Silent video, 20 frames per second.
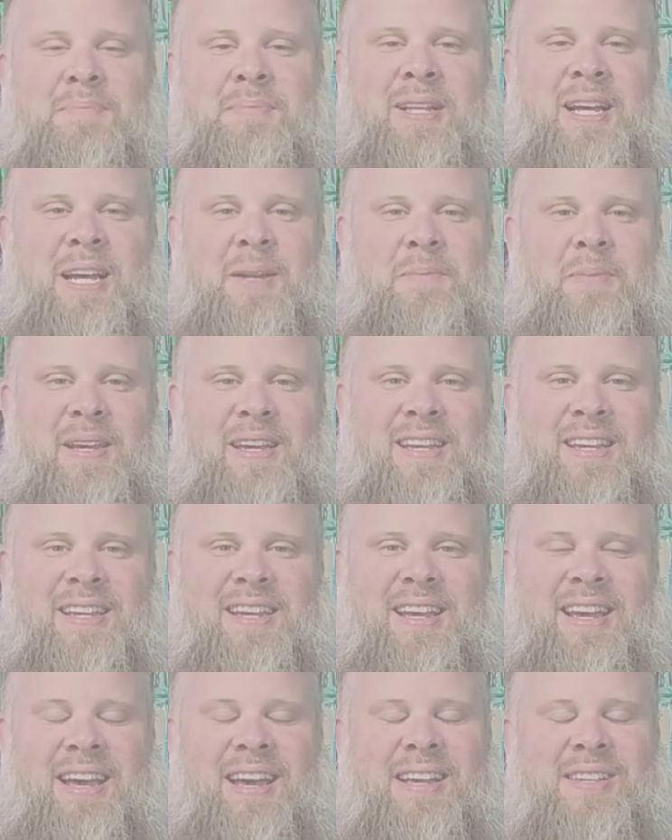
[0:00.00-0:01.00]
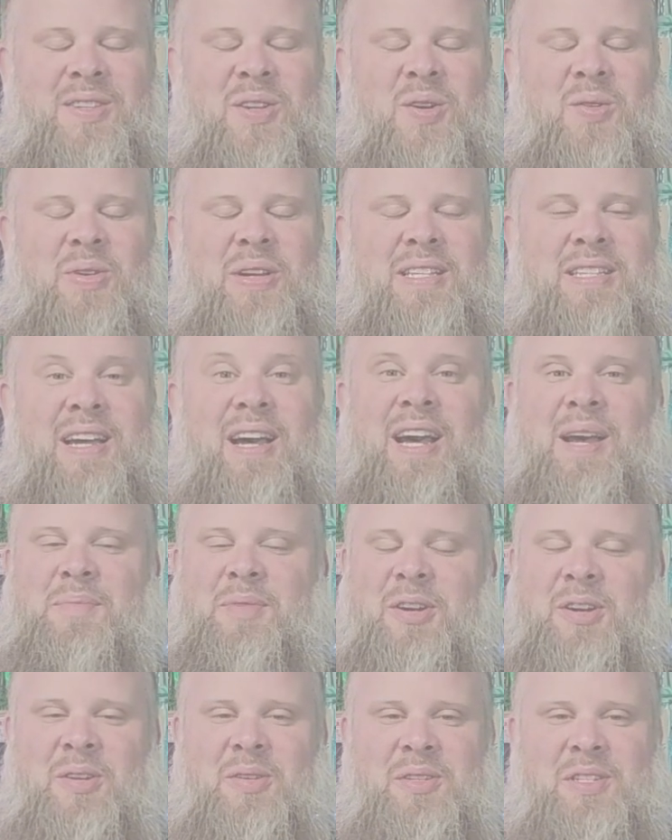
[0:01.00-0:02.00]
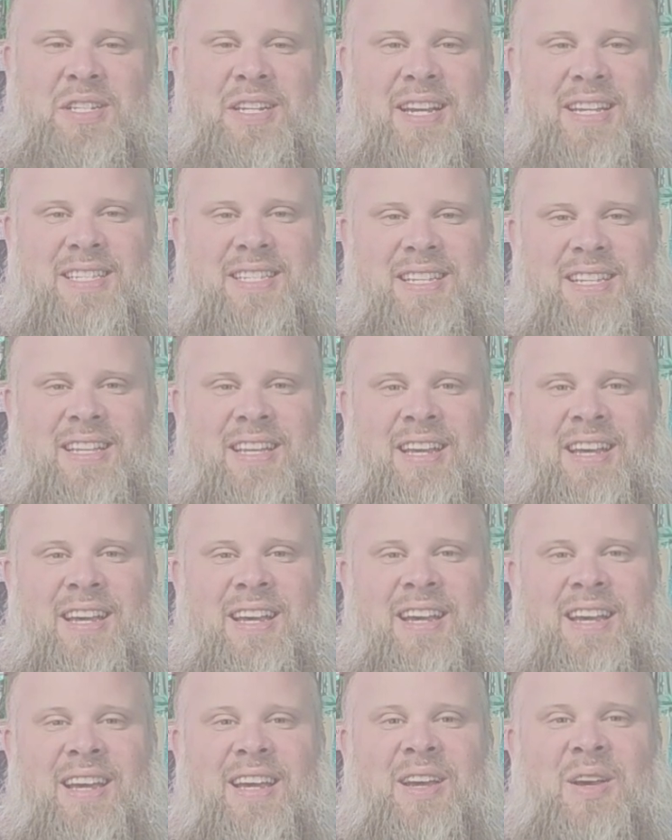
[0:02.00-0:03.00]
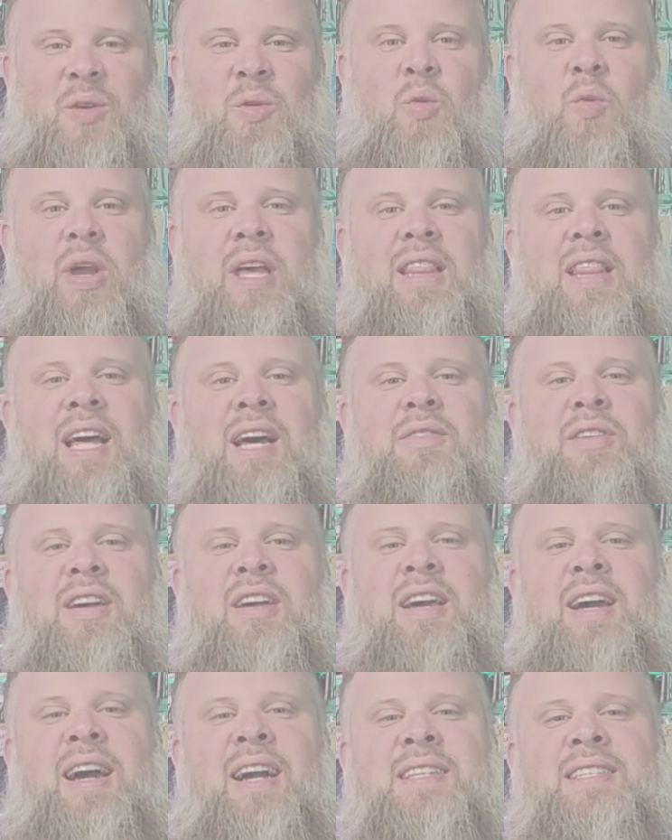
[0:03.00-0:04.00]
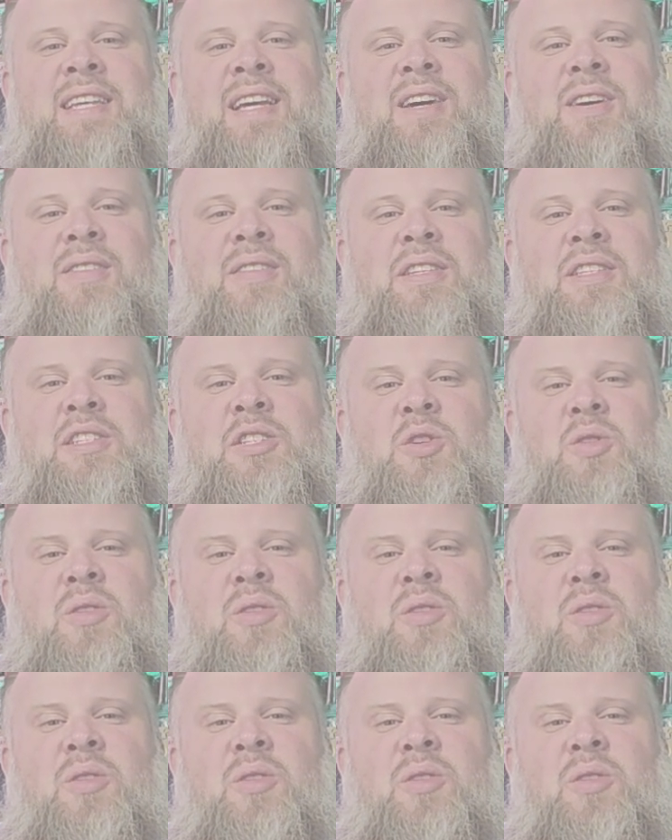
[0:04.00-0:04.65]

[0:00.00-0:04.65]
The Blind Pig. As always, I'm your host, Jason. We love a cocktail on this.